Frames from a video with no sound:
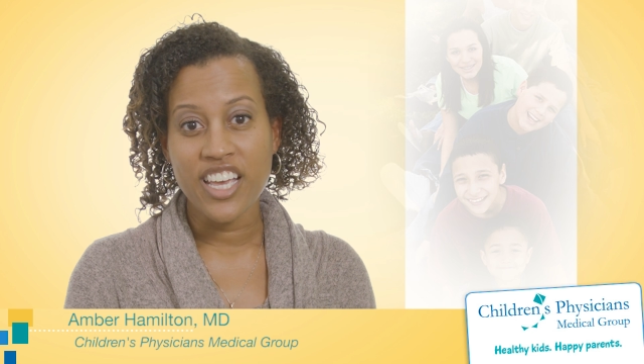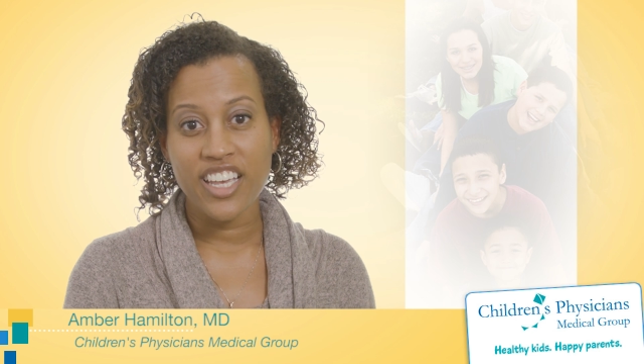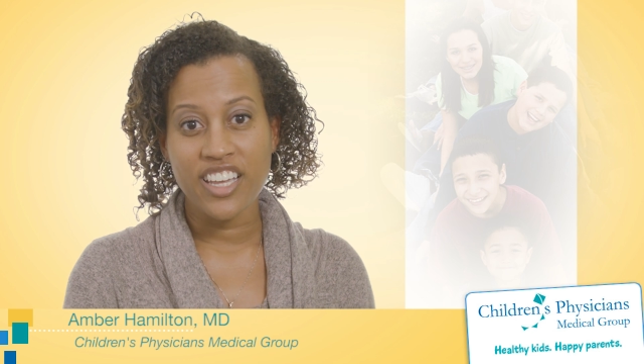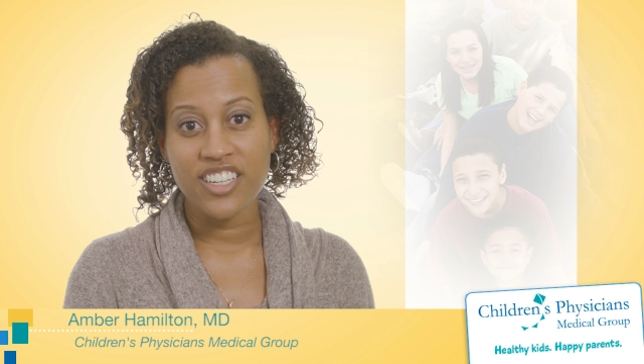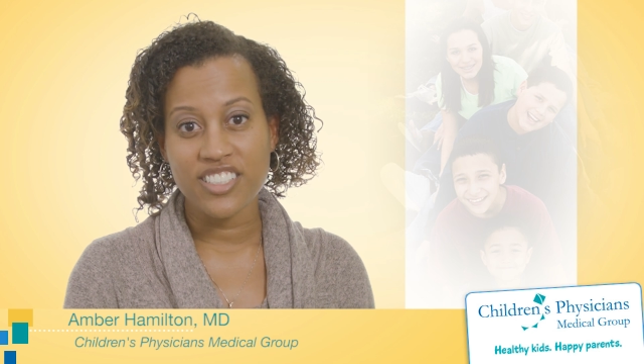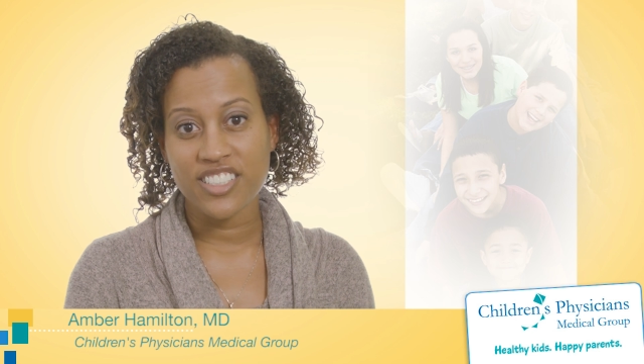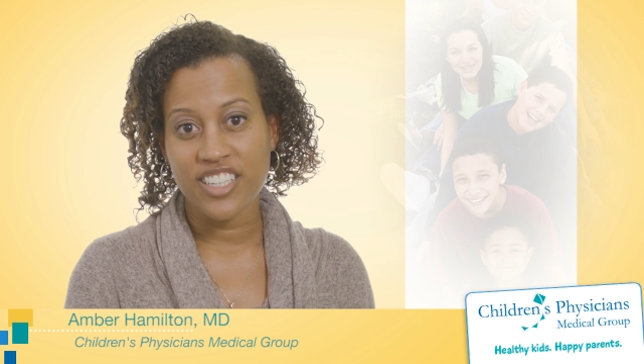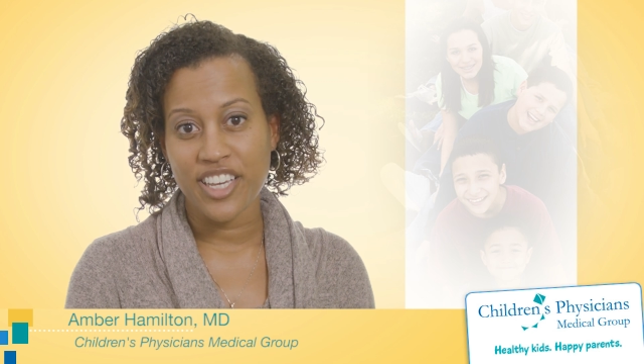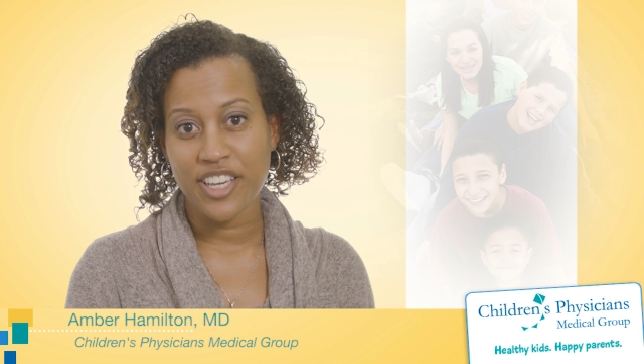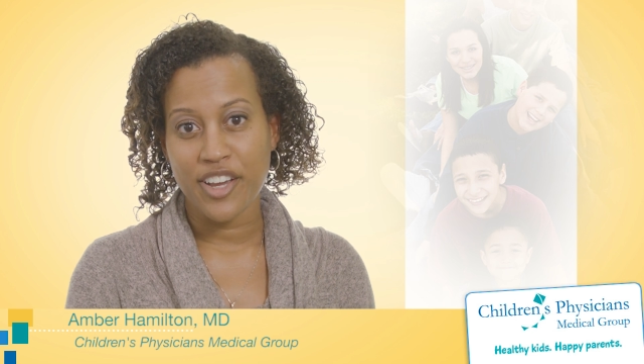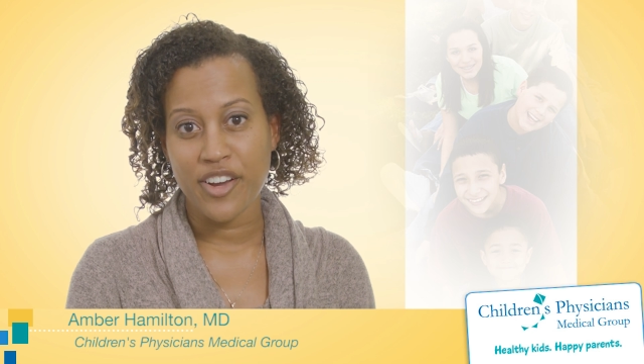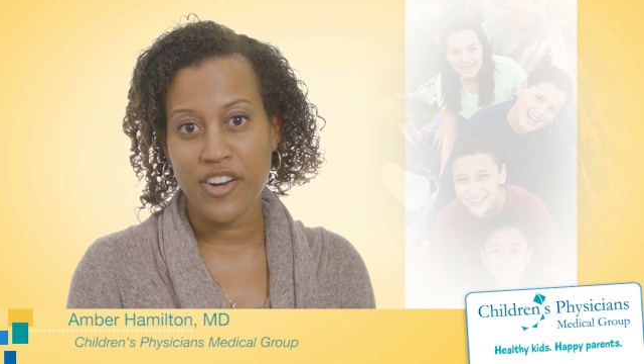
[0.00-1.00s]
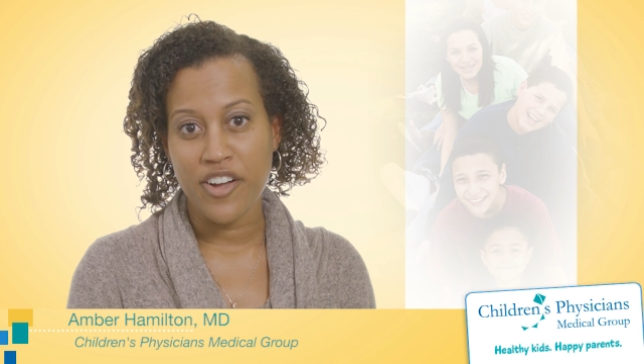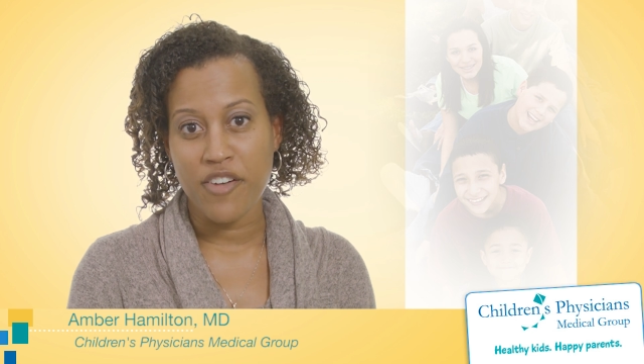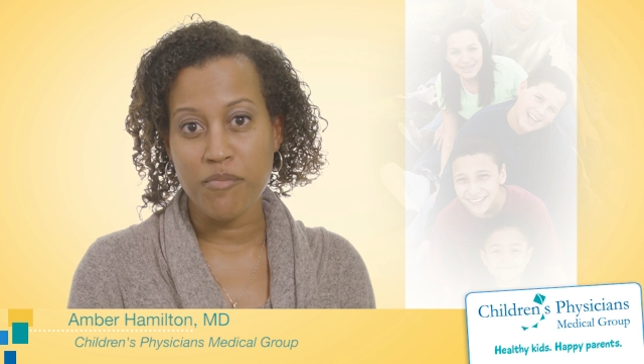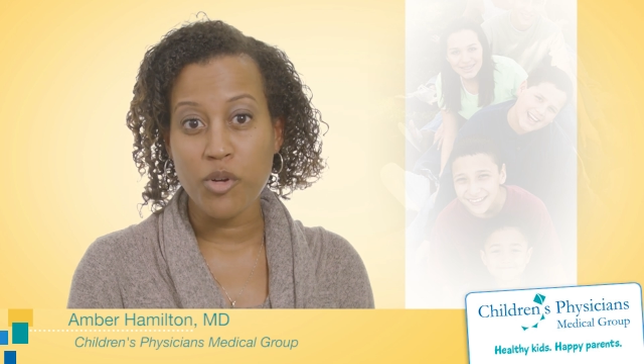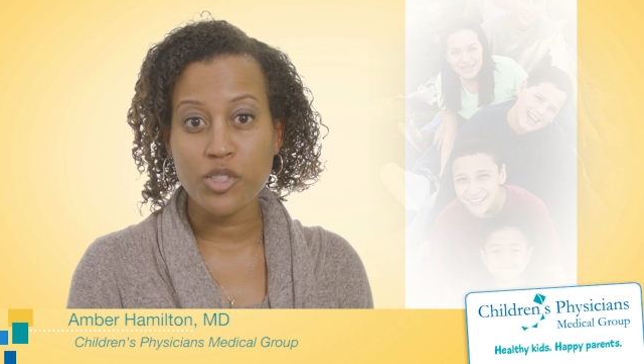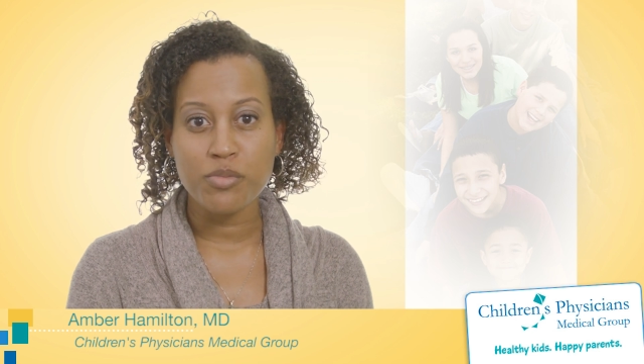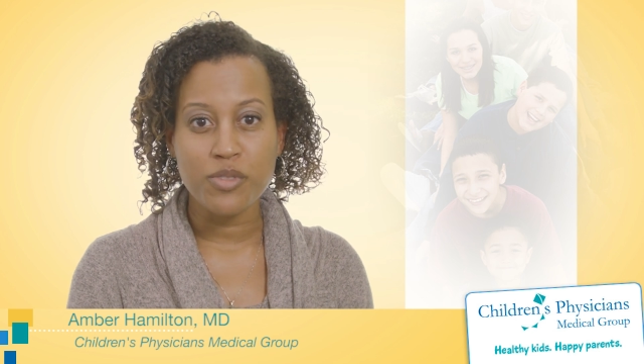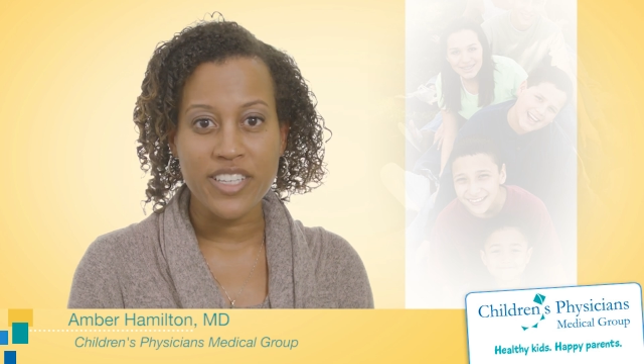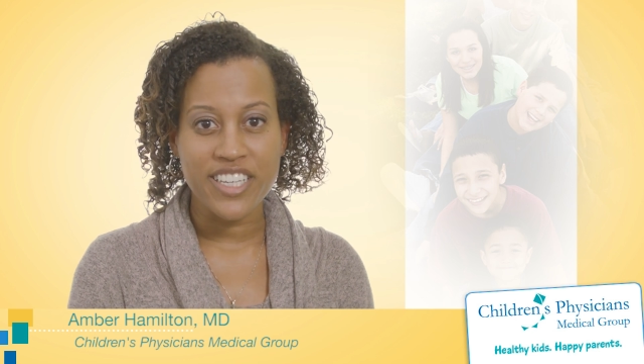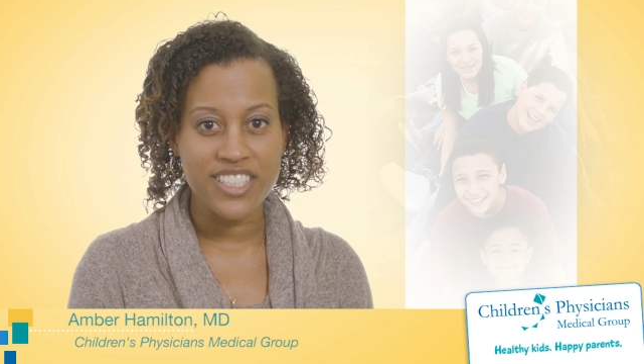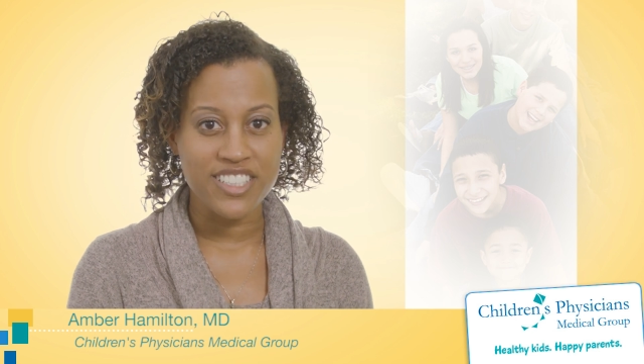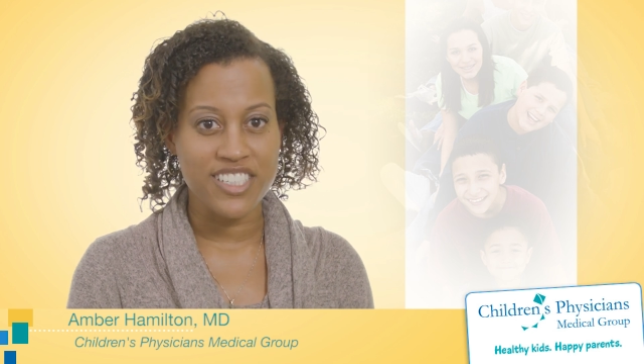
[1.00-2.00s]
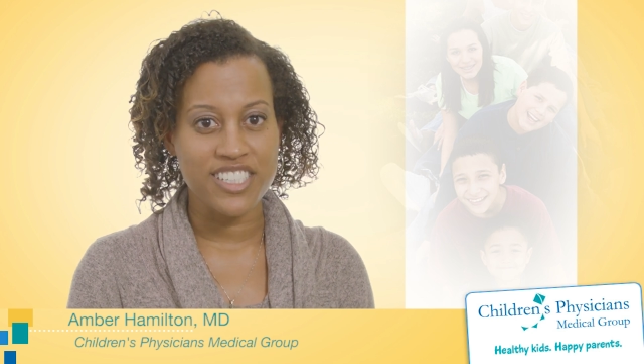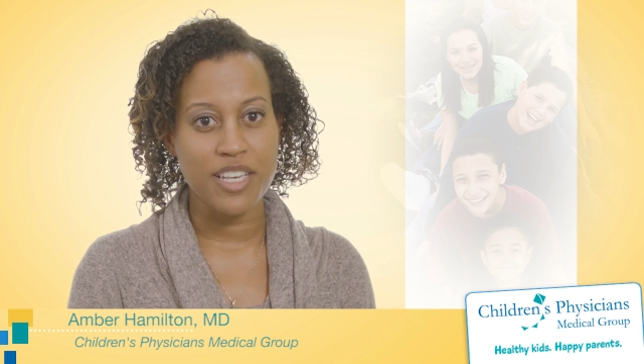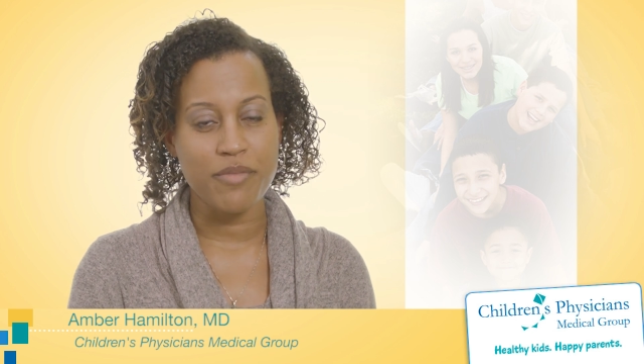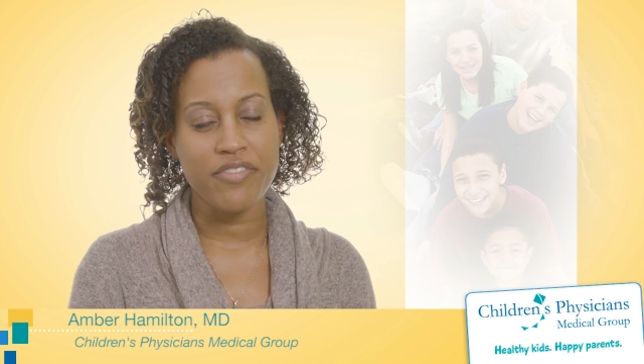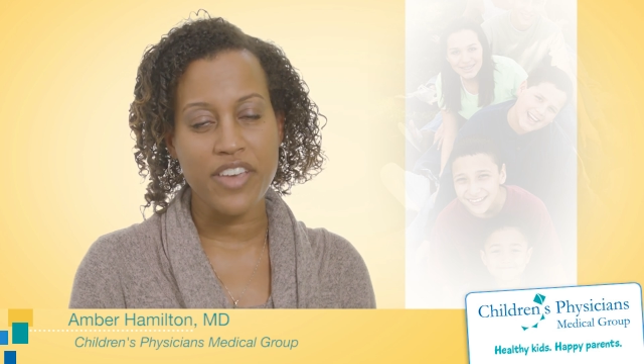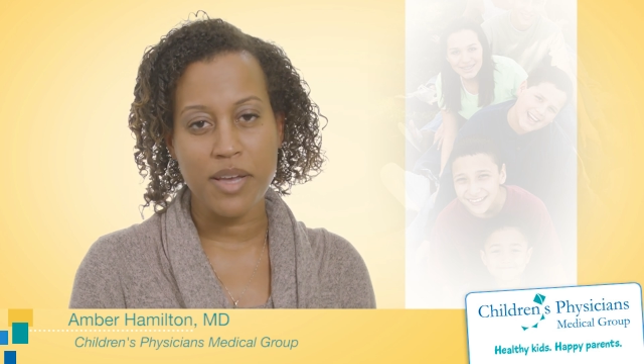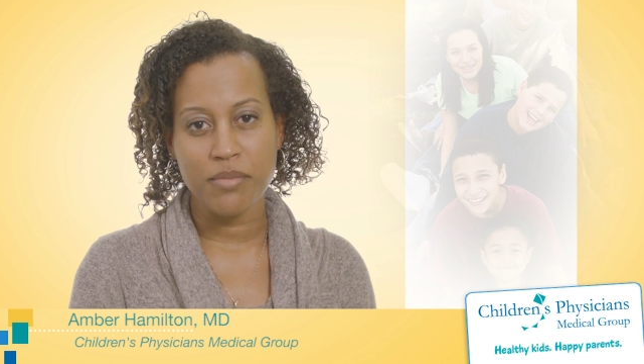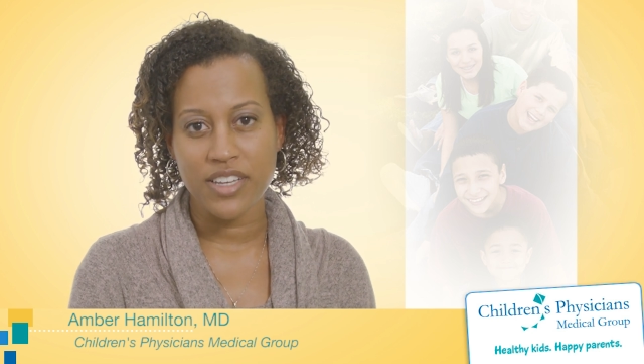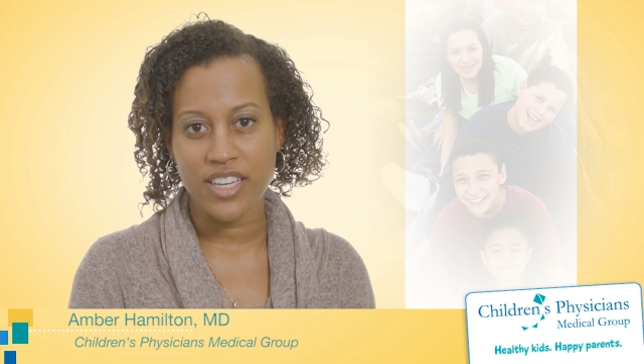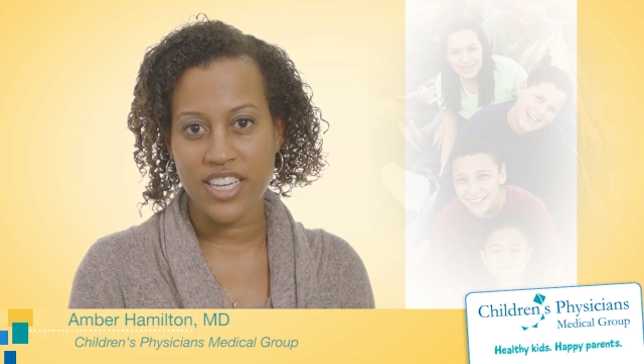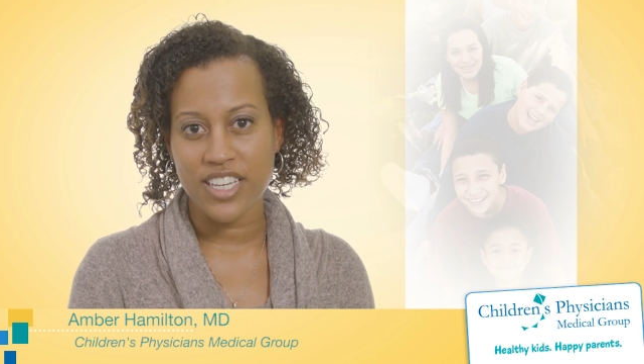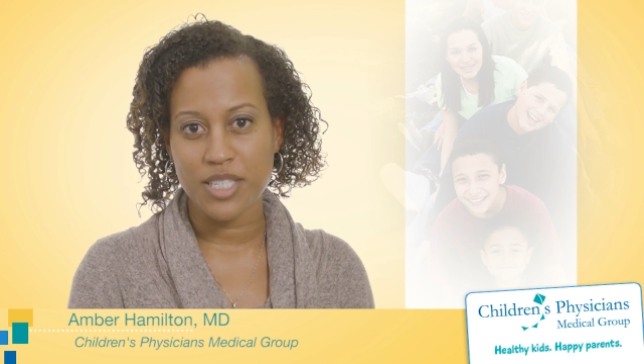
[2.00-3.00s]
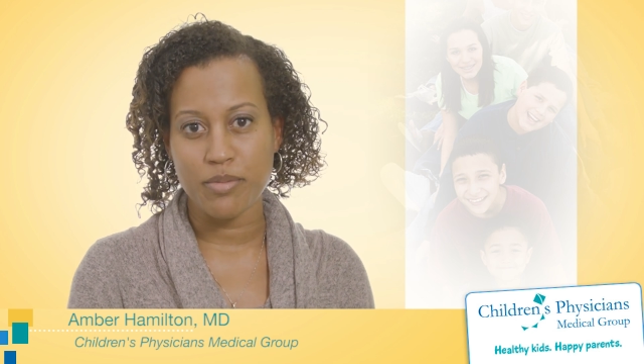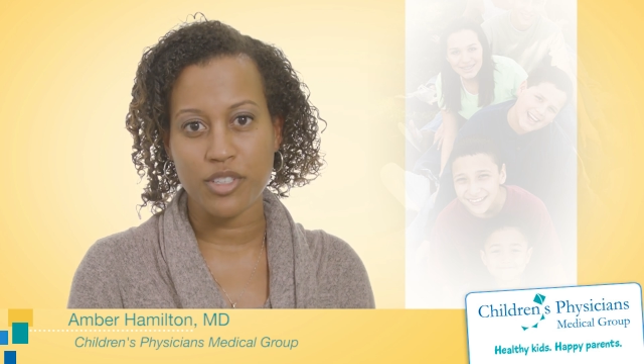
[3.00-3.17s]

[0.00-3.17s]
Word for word: getting to take care of multiple kids in the same families,